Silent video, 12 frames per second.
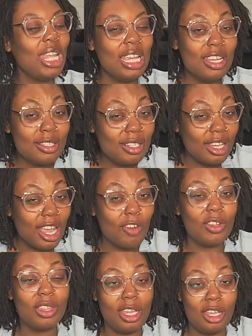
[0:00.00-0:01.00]
It took
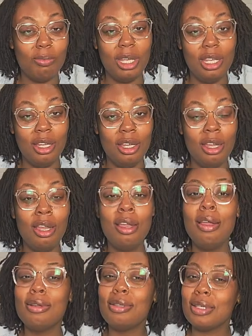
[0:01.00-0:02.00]
everything in me
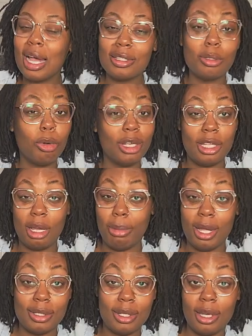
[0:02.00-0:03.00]
not to break that
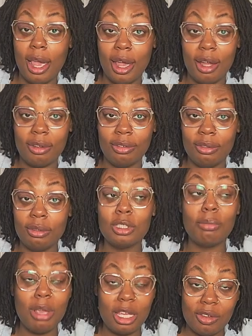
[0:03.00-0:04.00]
pasta in half
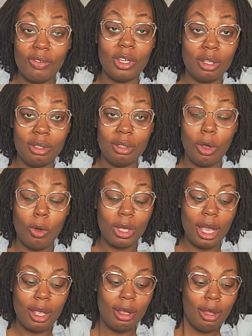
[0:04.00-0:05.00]
to make it fit.
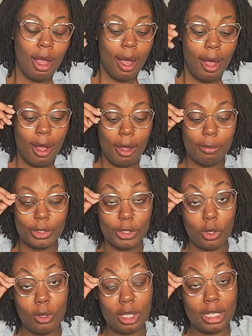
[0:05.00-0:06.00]
Okay,
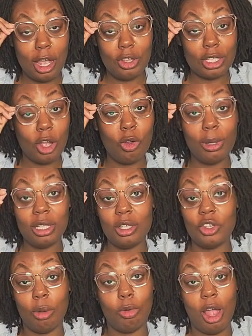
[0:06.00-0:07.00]
so Italians, I hope I
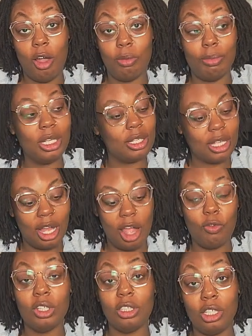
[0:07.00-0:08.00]
did y'all proud because I
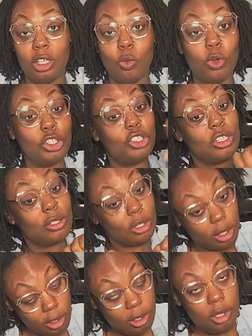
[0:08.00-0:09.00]
really did want to just
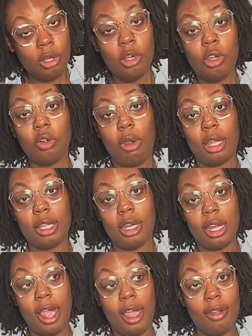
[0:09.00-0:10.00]
crack that
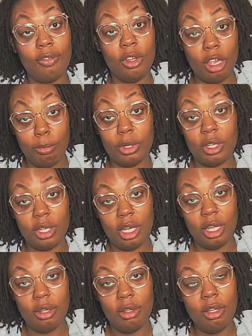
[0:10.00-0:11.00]
in half and put it in
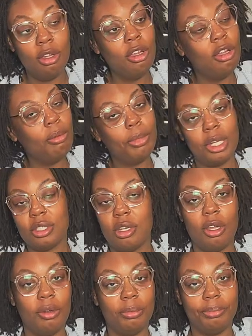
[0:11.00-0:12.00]
there, but I said
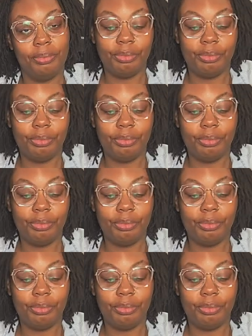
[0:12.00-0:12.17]
no.